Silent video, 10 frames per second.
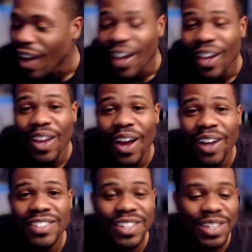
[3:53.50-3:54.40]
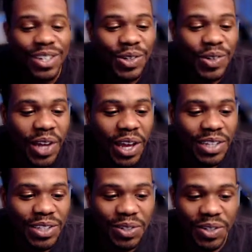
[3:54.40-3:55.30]
Y'all seen dude
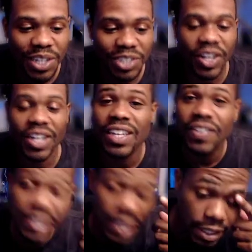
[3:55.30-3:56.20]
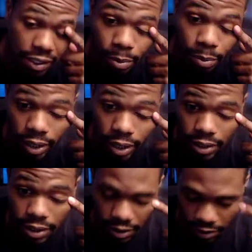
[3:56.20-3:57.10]
ass trying to give his ass a present.
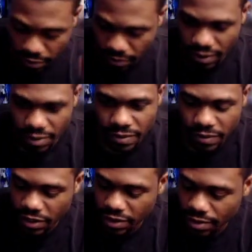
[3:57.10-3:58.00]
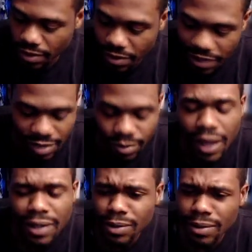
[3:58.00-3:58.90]
Like, what the fuck is you doing? That's why I
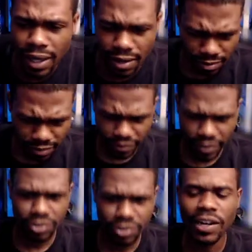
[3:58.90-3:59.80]
do, like, what the fuck is you doing?